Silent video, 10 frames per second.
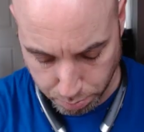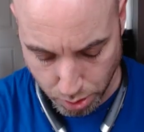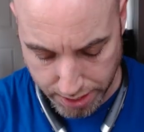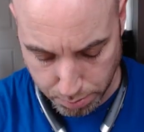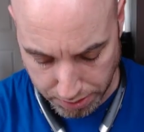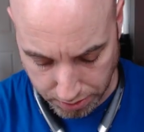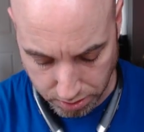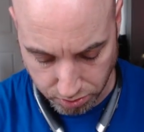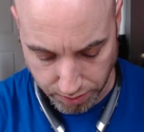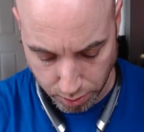prior to
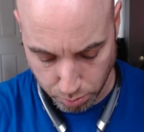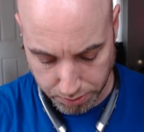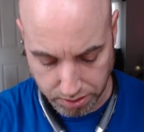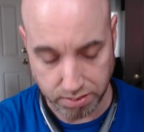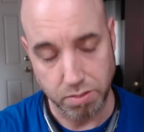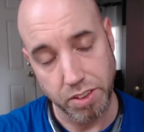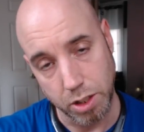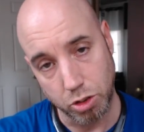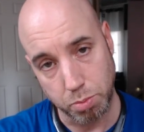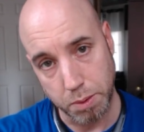making this video because this
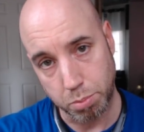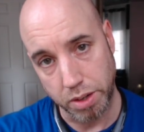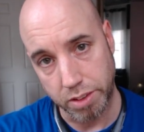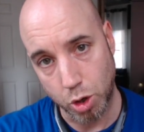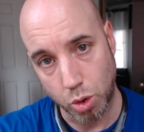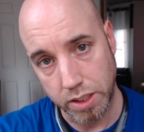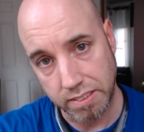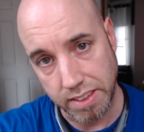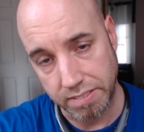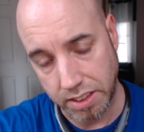video has been
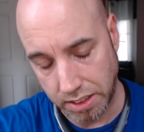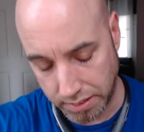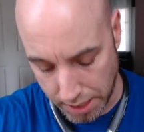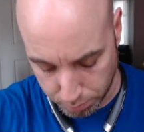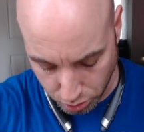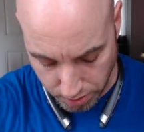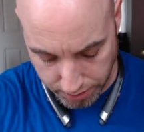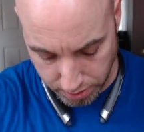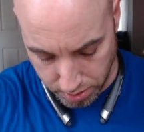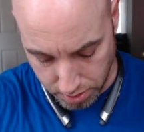pre-recorded 17 times
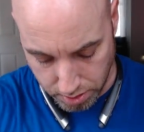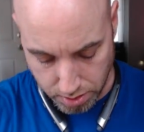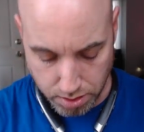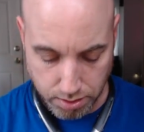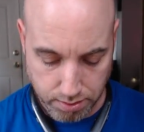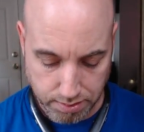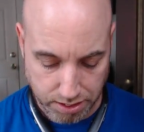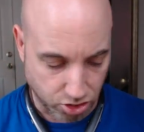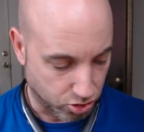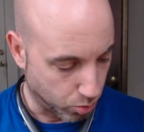already because
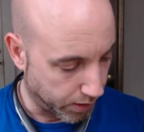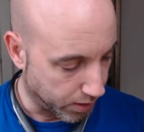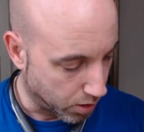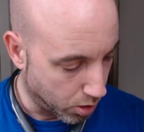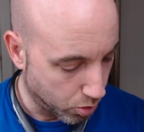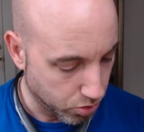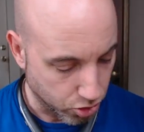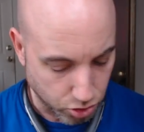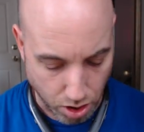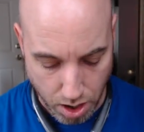that's just the way it goes.
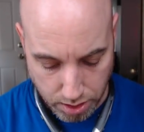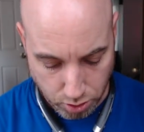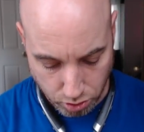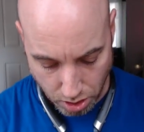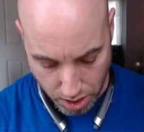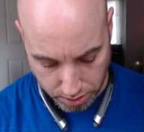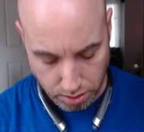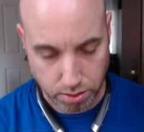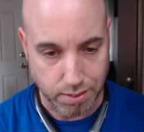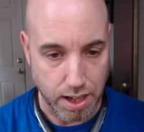You talk, you talk,
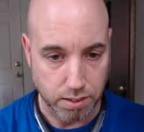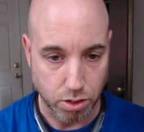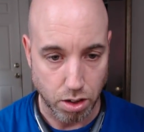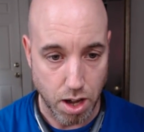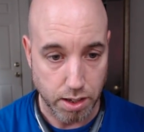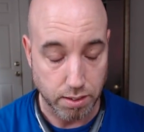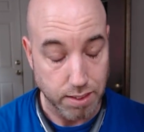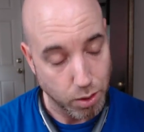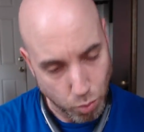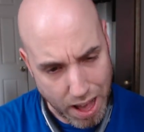you look down at the clock, and it's
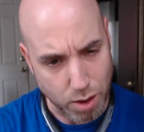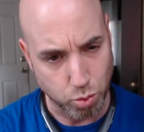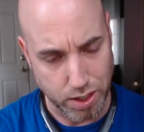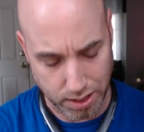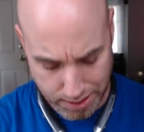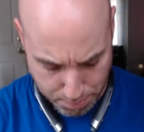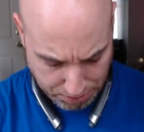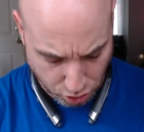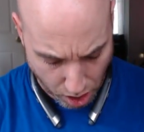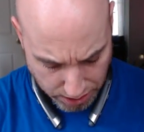like, wow, really? I've
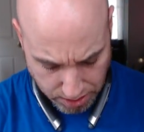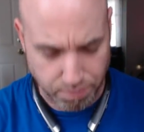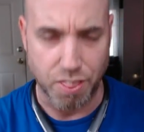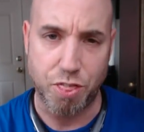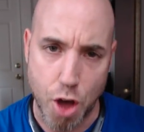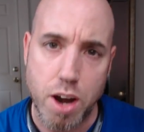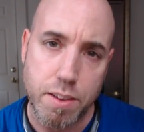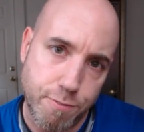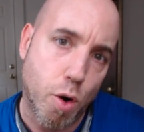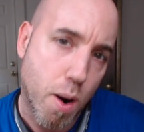been talking for
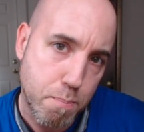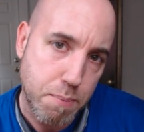34